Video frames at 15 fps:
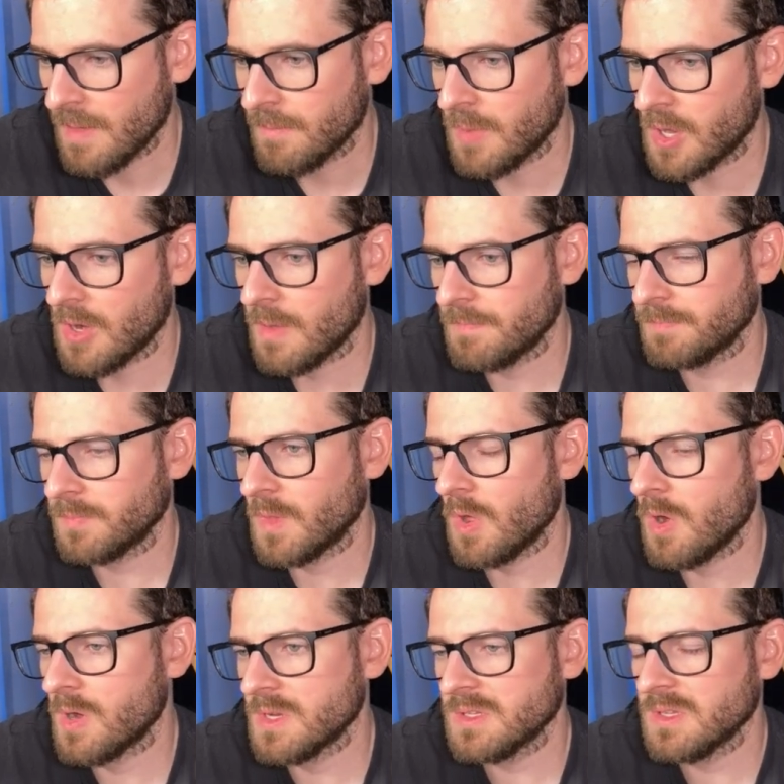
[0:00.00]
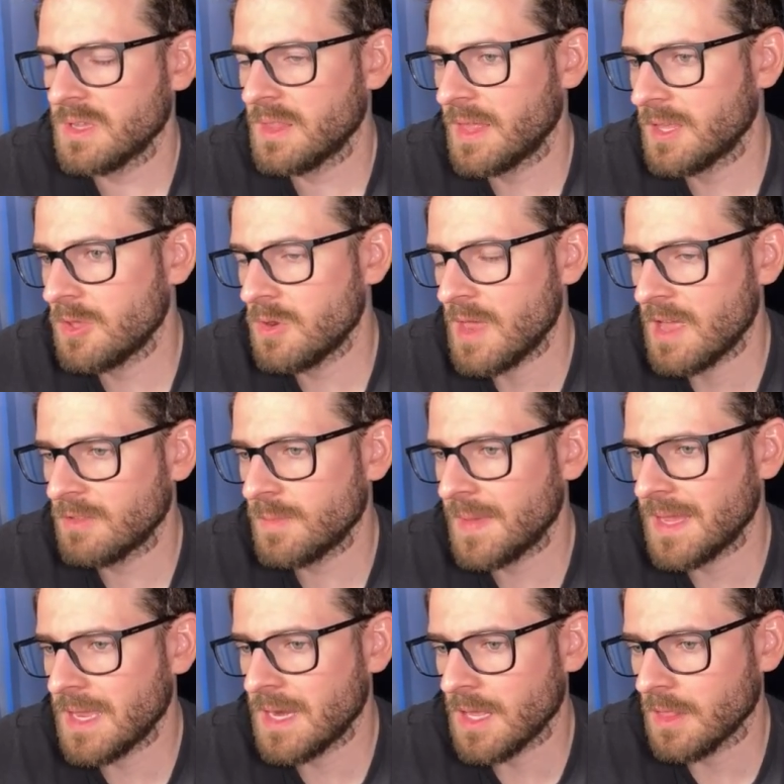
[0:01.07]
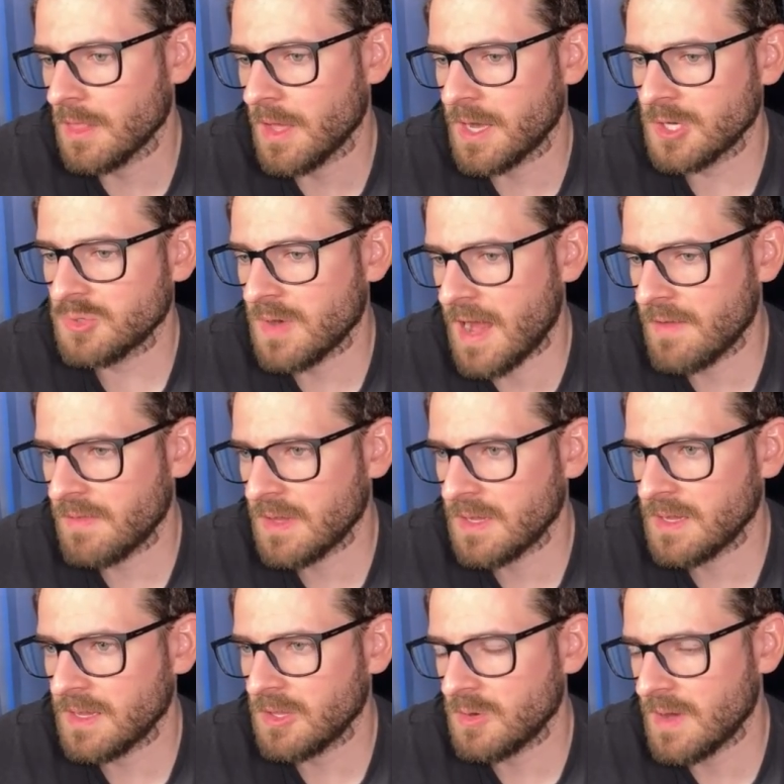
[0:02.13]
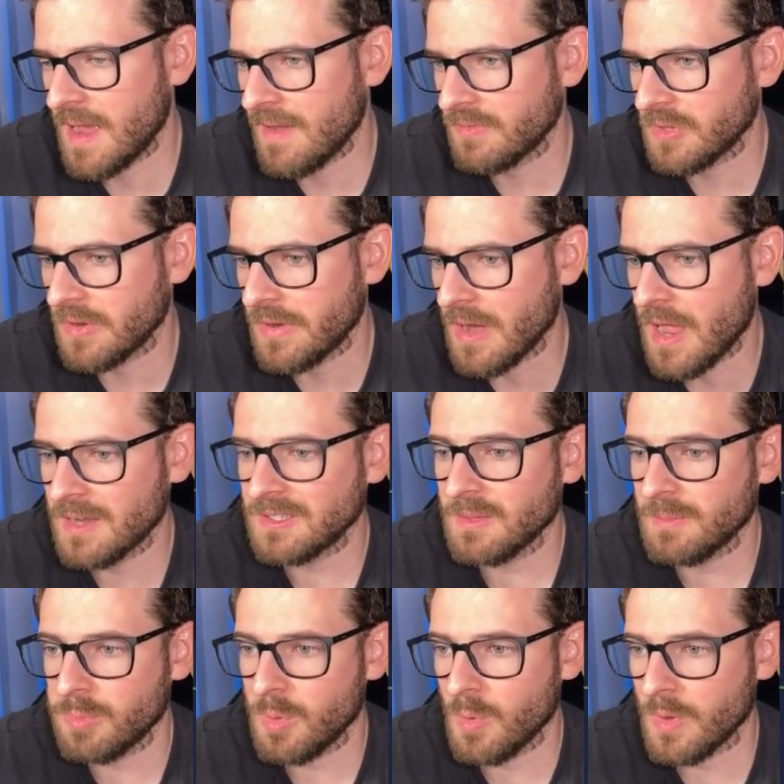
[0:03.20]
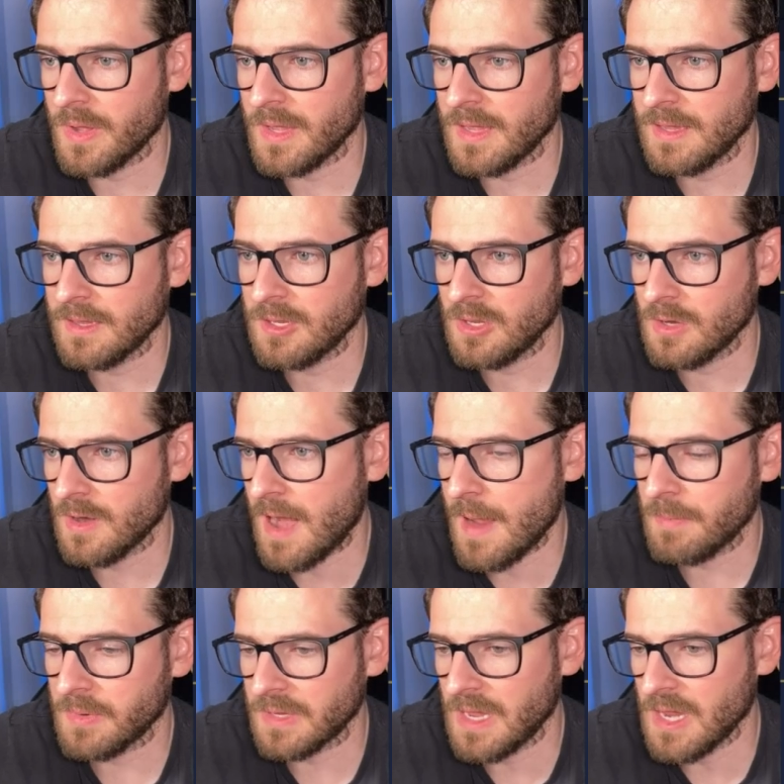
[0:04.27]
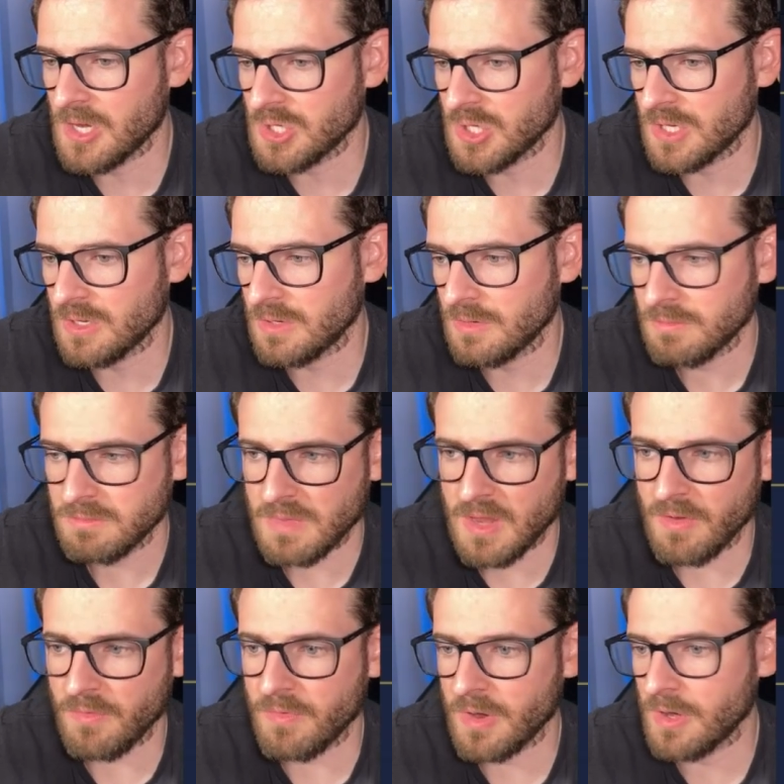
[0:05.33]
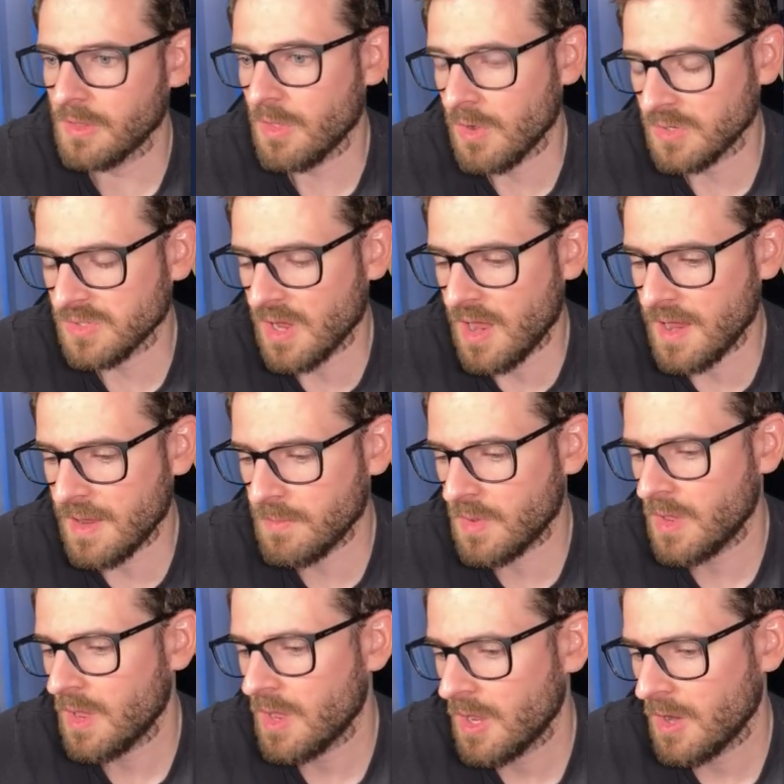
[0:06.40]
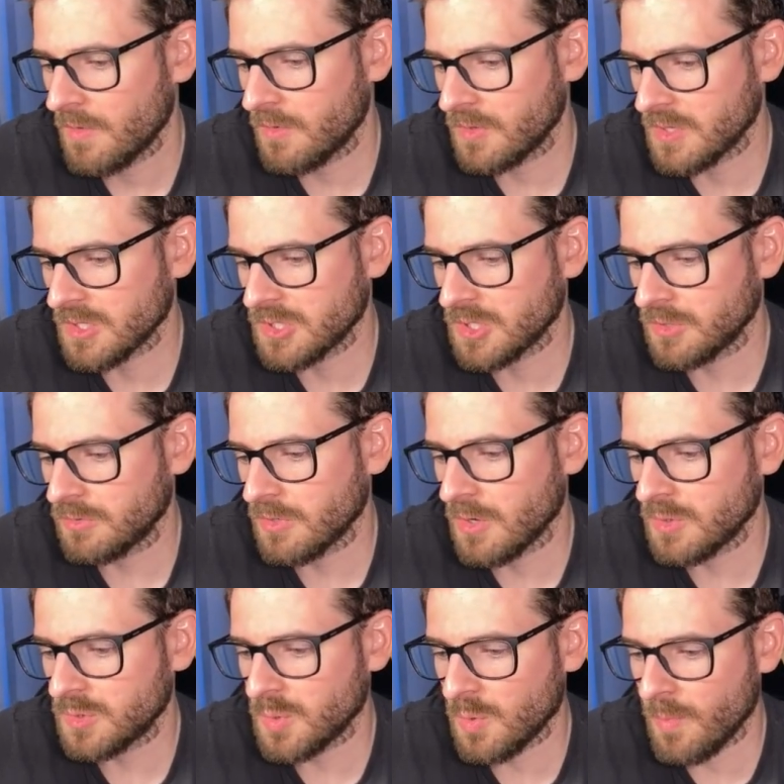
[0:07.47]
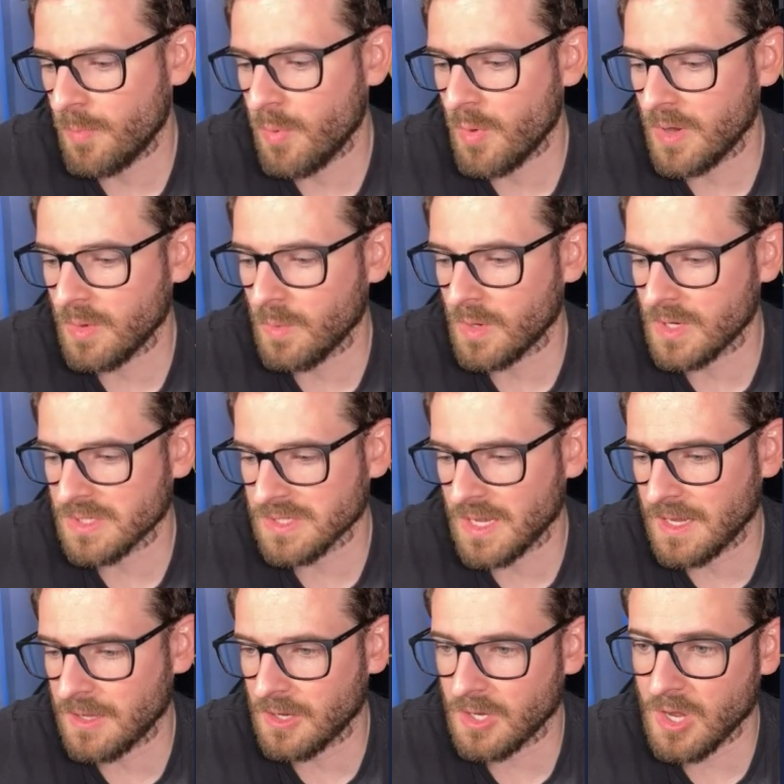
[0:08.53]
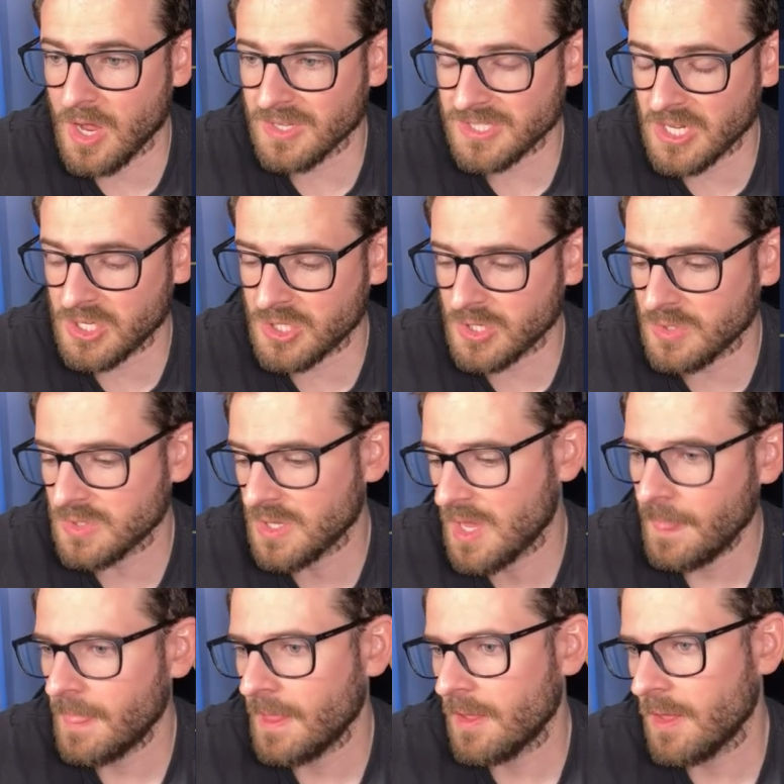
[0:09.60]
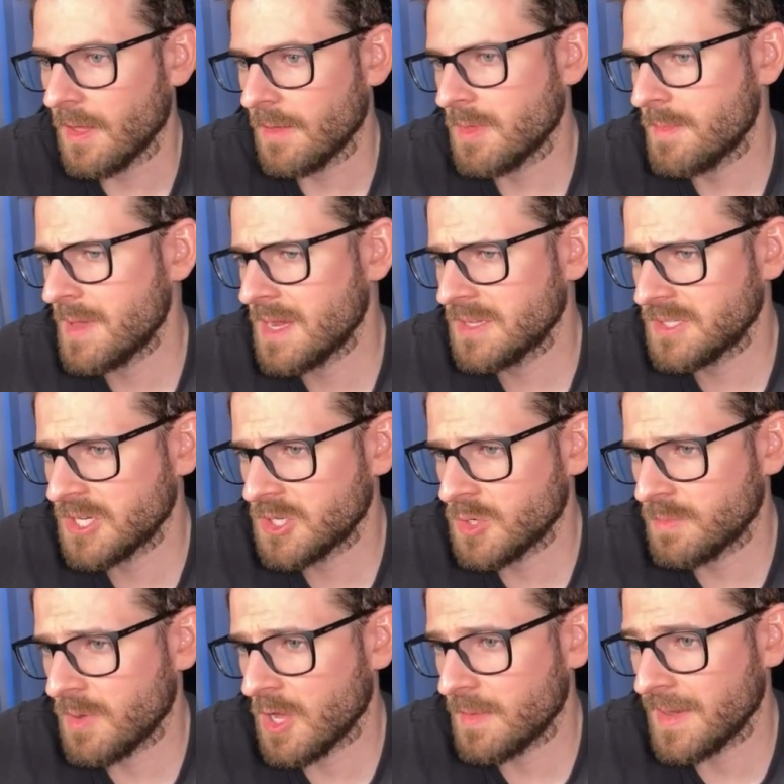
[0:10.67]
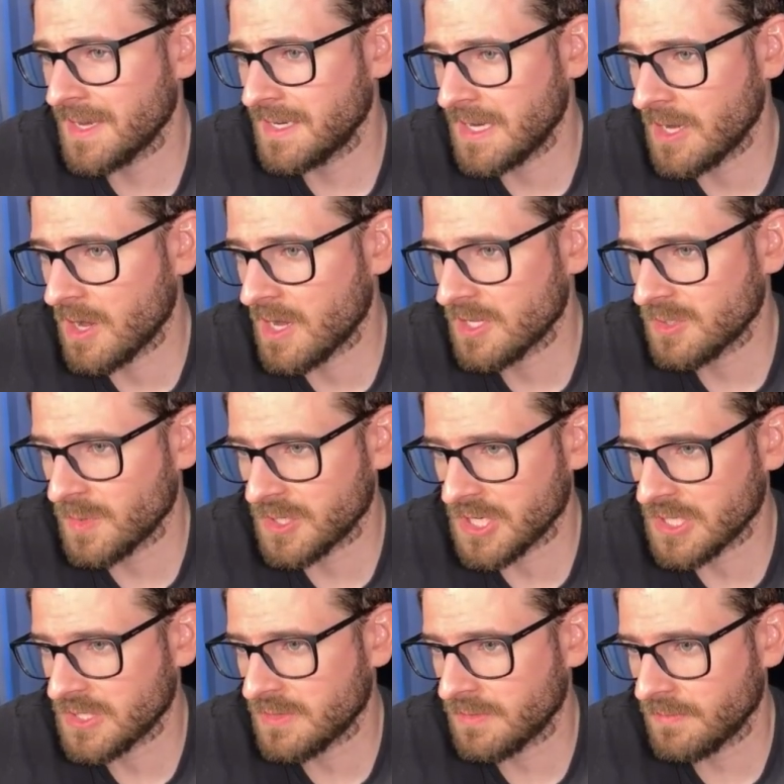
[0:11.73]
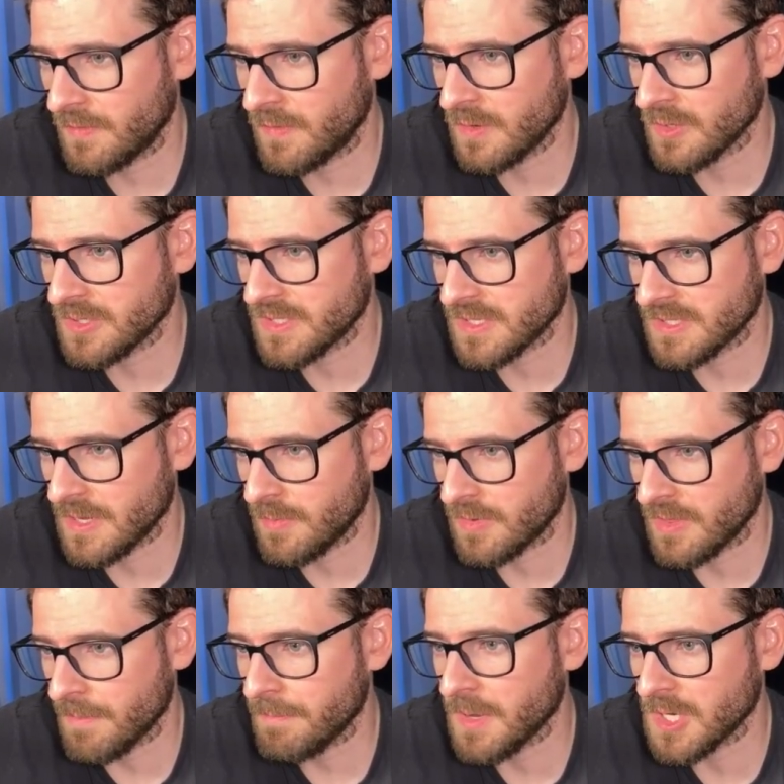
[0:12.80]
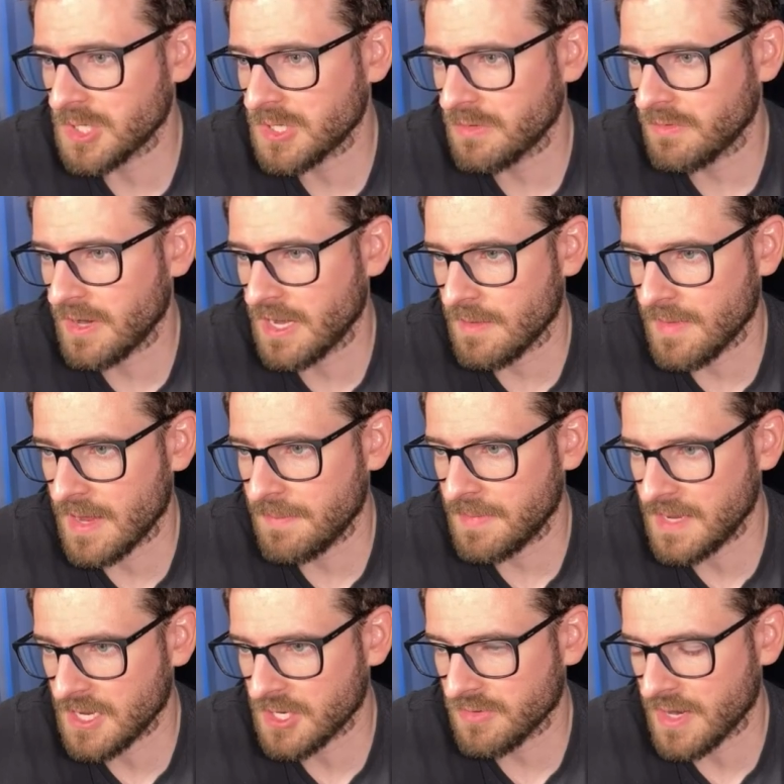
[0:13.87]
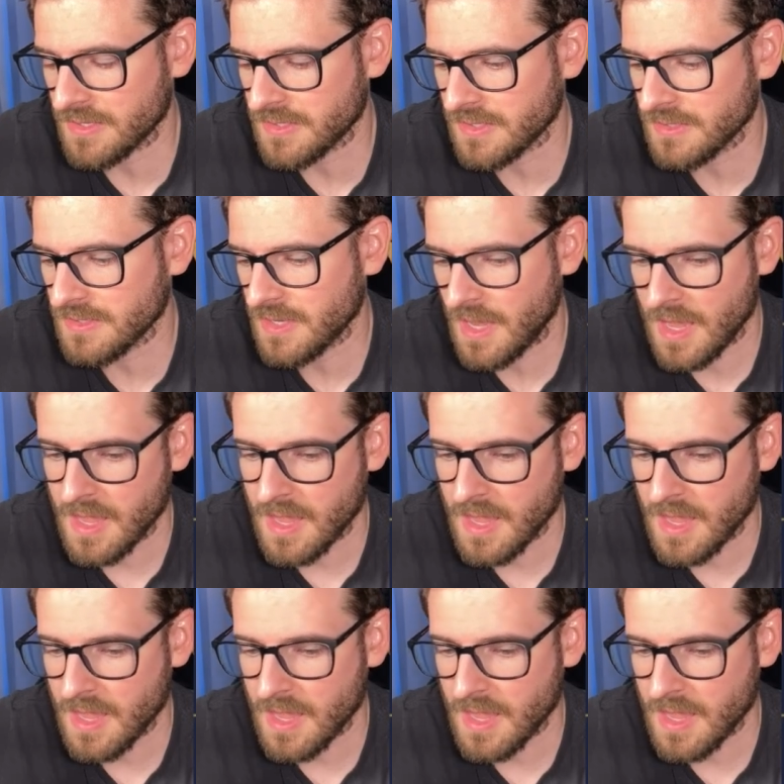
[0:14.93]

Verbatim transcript: But honestly, like you'd have to be getting a lot of traffic and you'd have to not deploy your application in a very long time for this to grow to a point where it's like going to cause issues. Uh, the biggest issue would probably be a DDoS where it just fills this up with a bunch of random IP addresses.